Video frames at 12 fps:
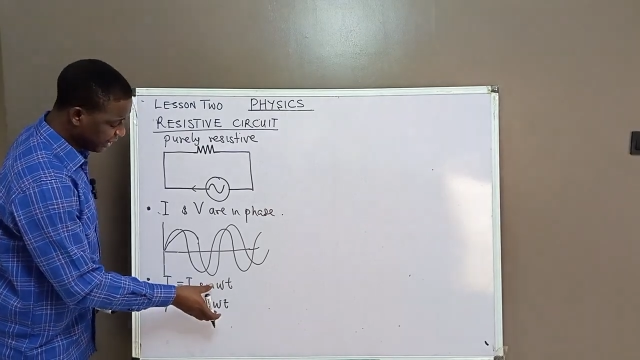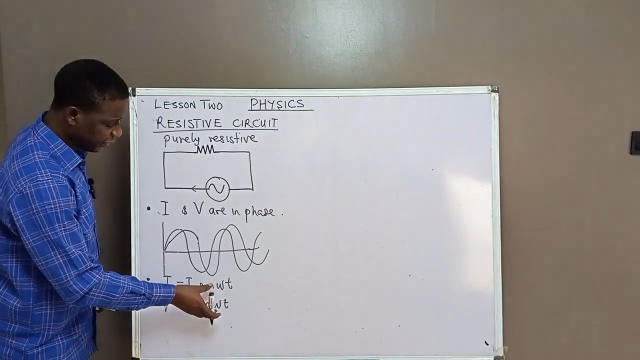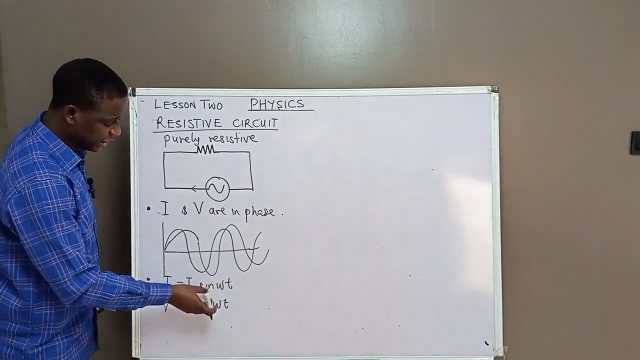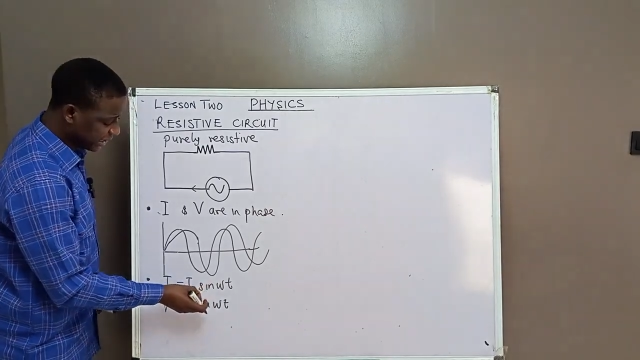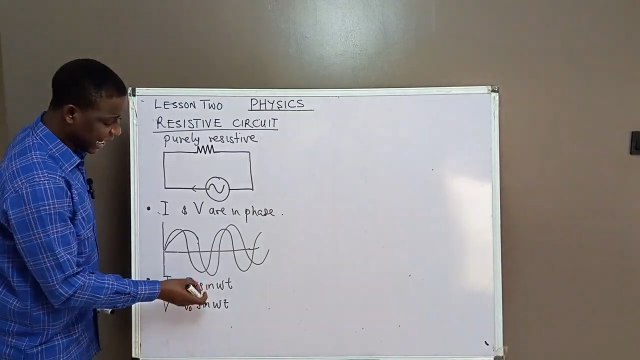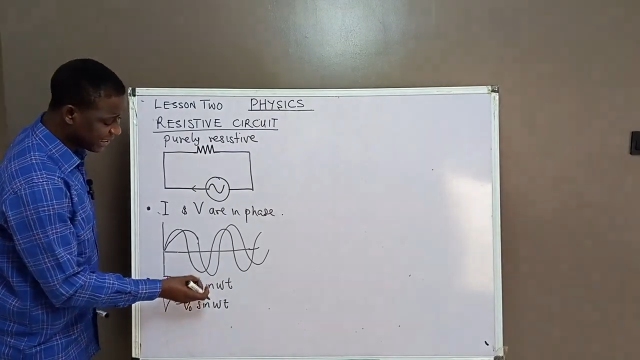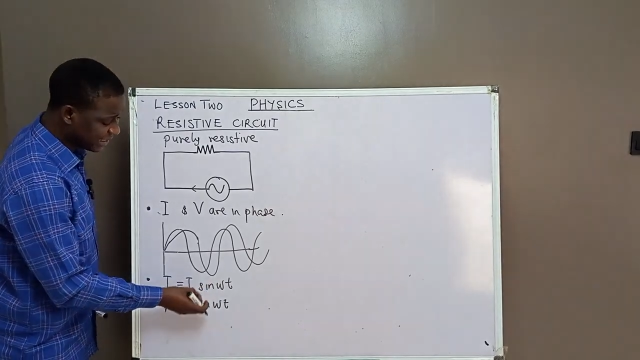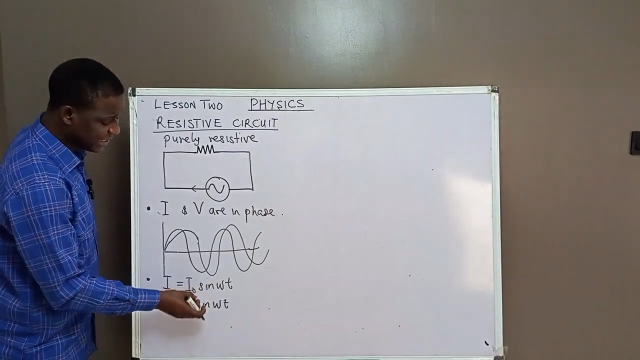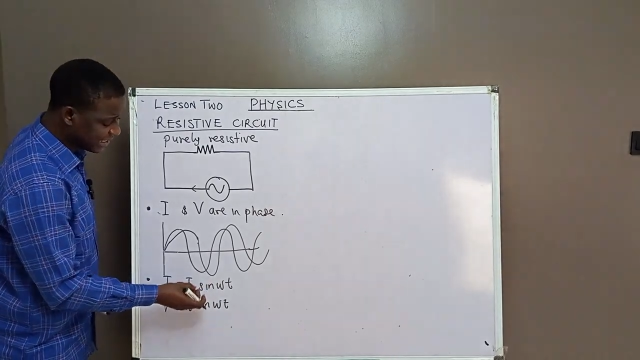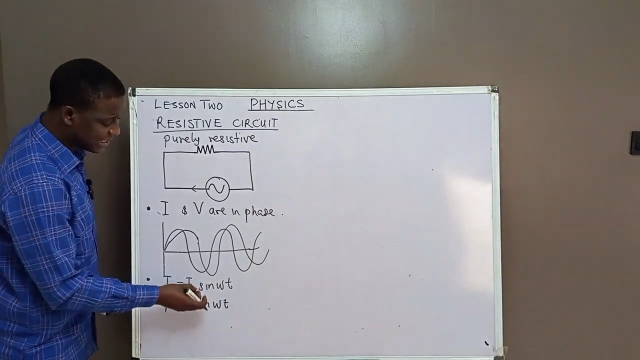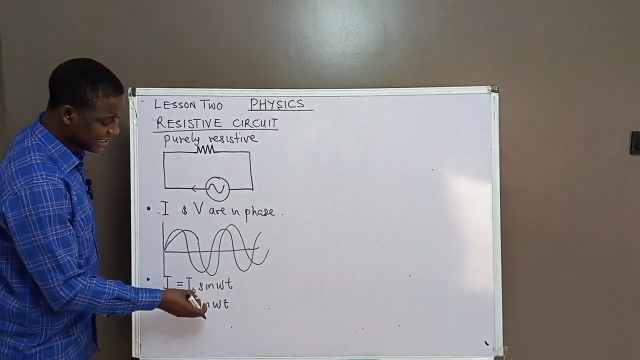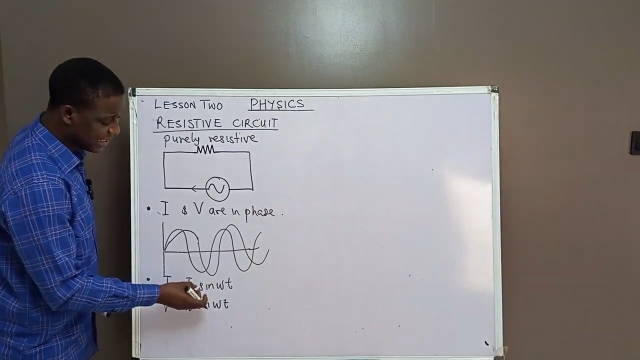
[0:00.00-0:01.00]
if you check
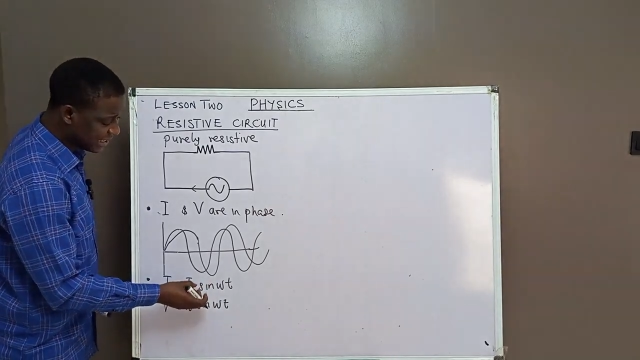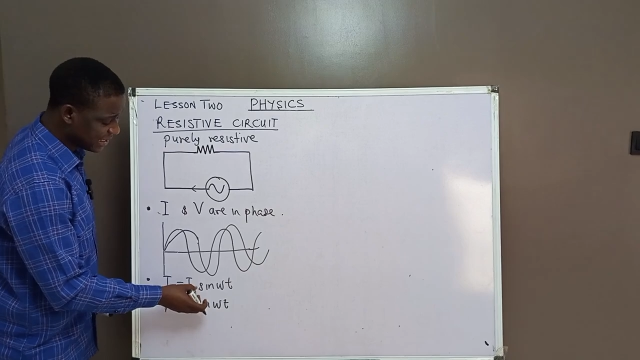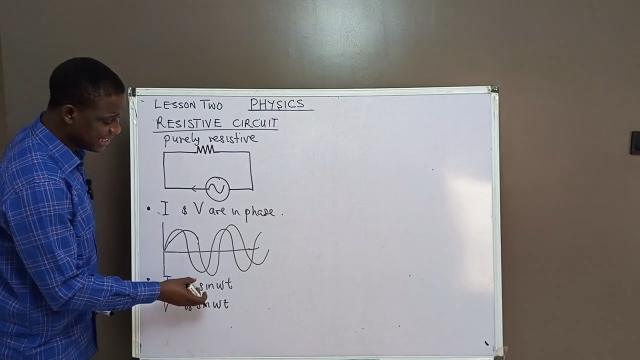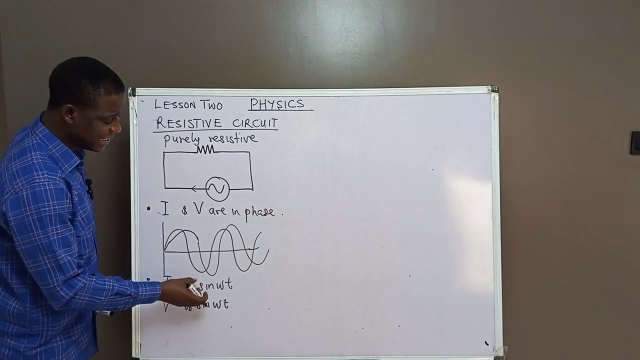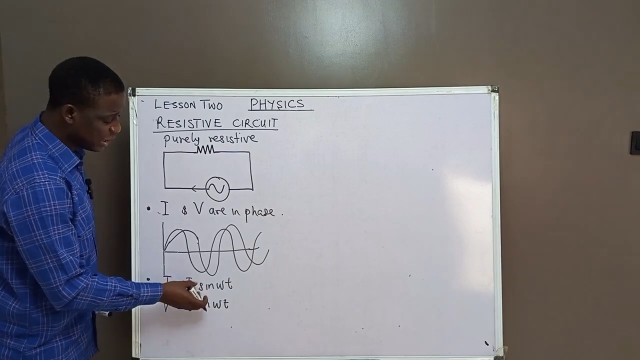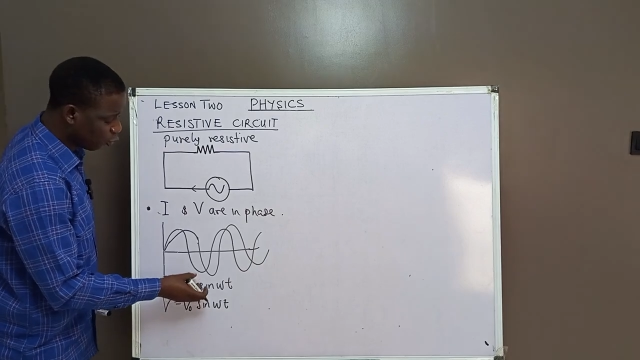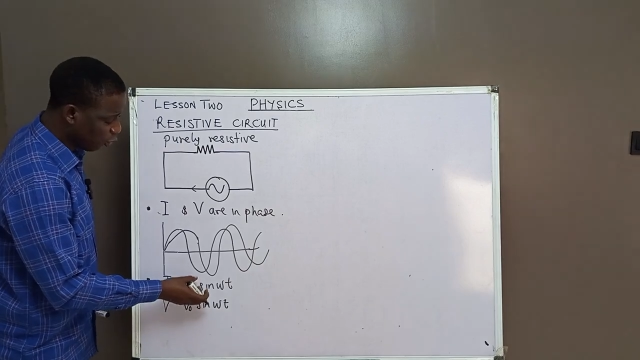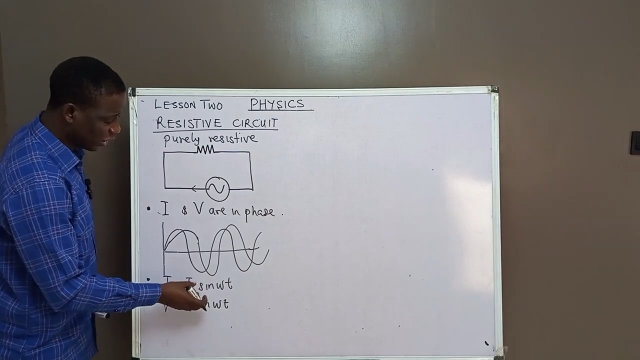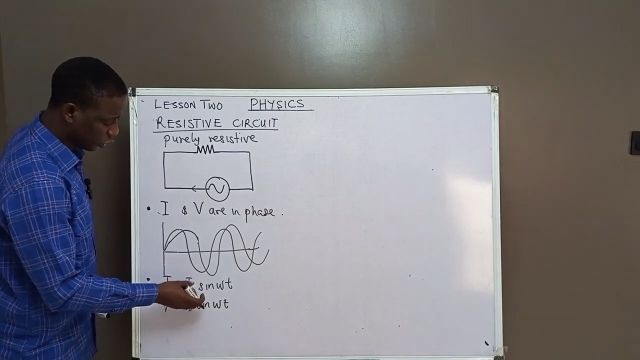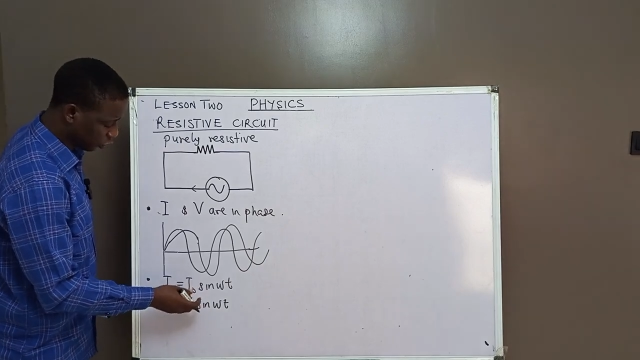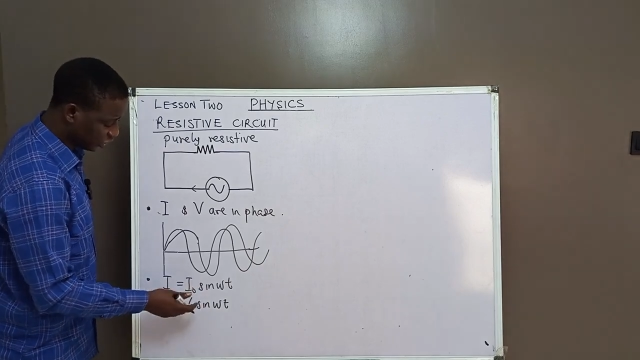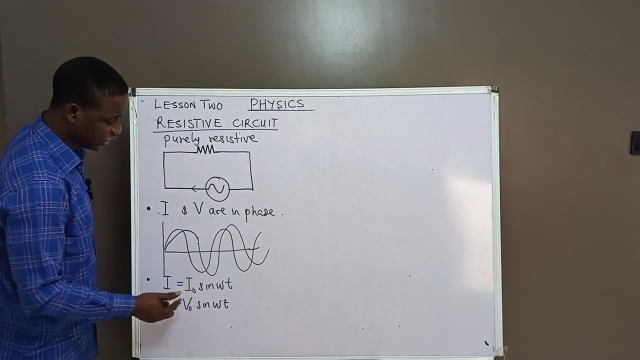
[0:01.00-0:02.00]
this, the
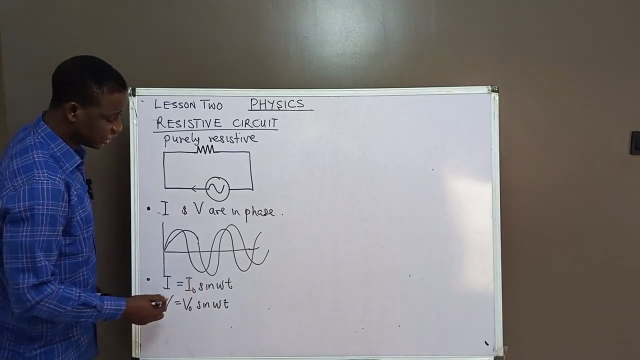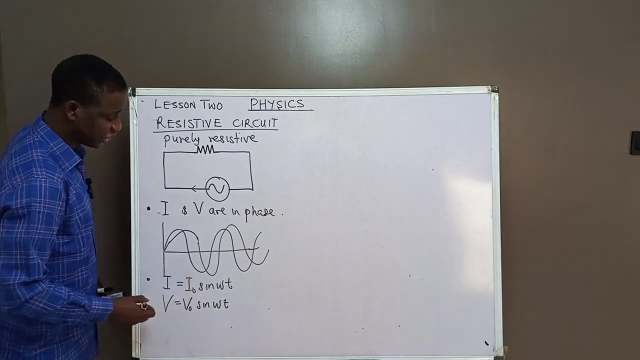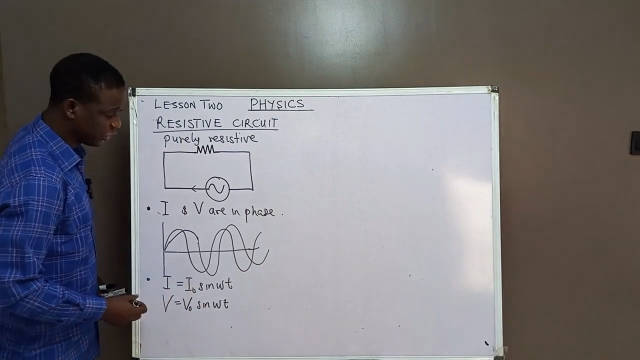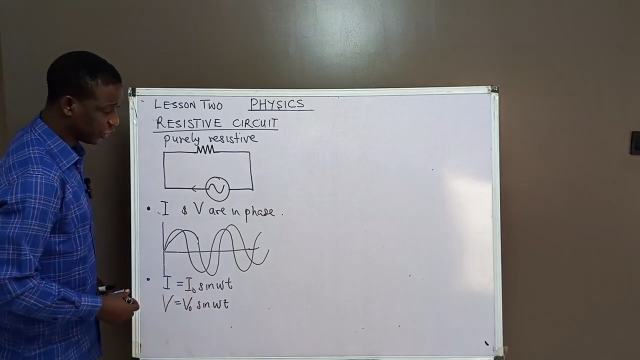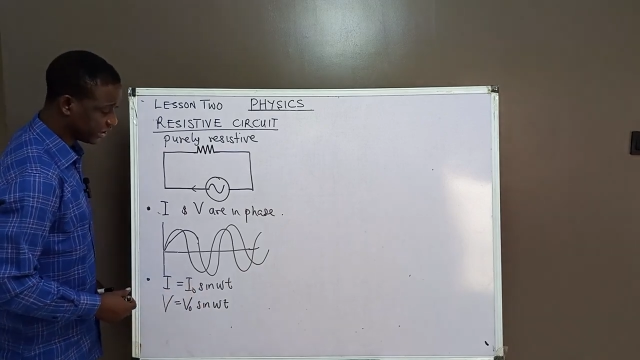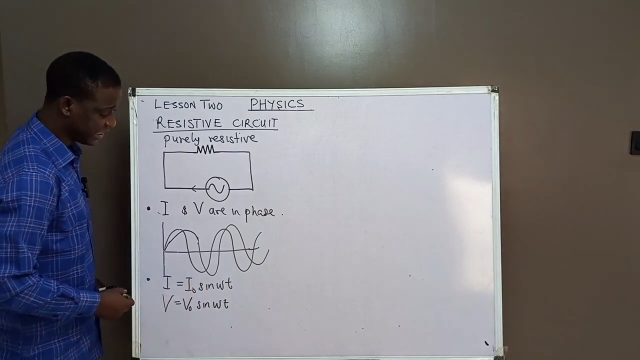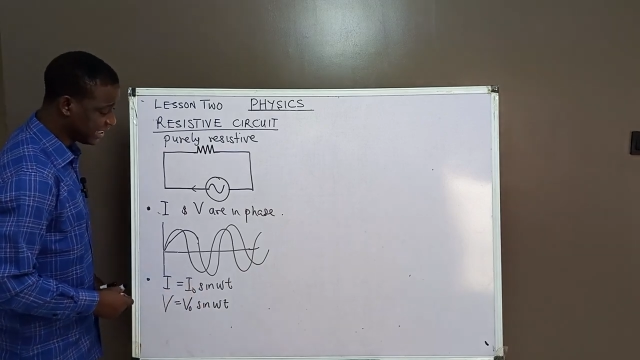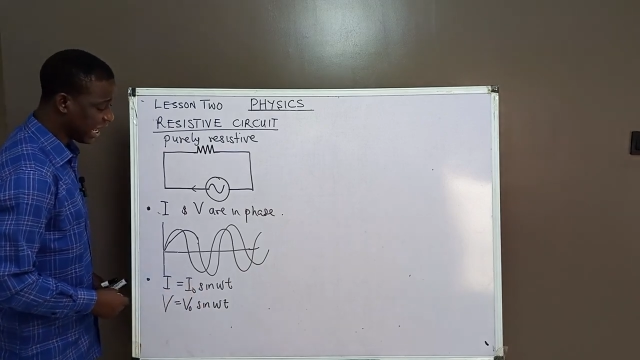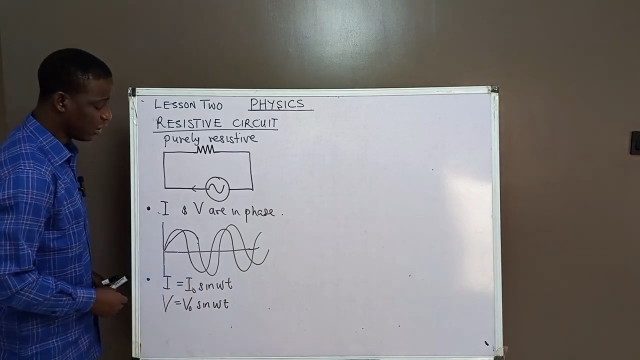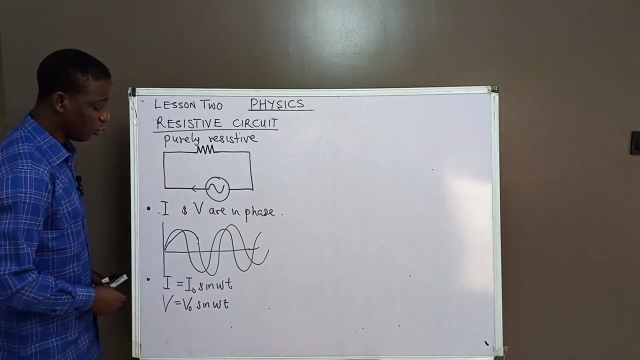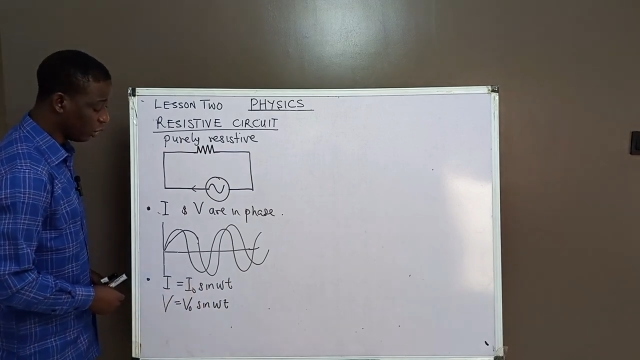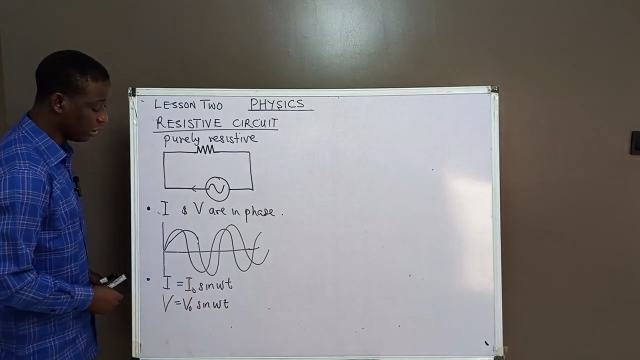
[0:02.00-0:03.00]
equation, this
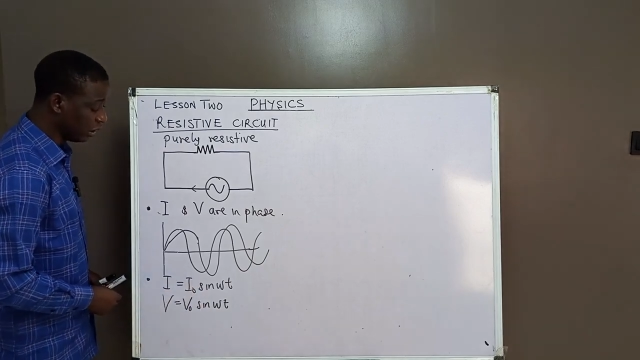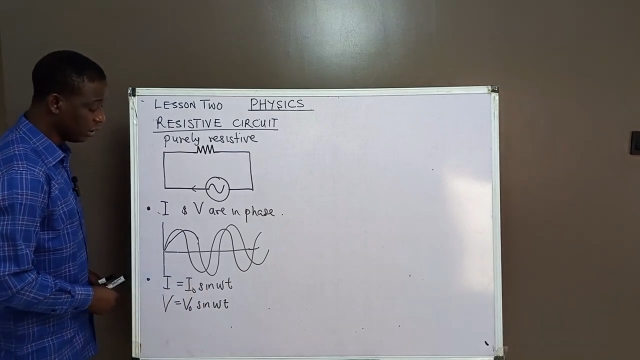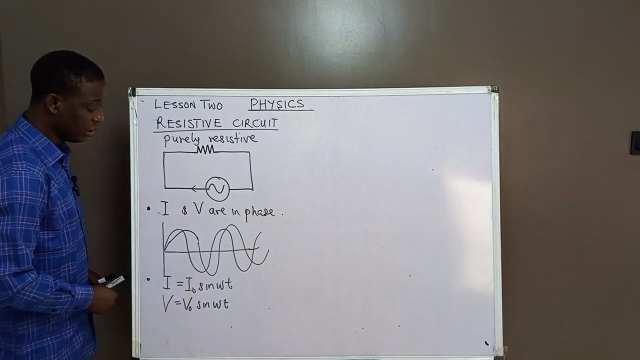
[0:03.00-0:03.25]
sinusoidal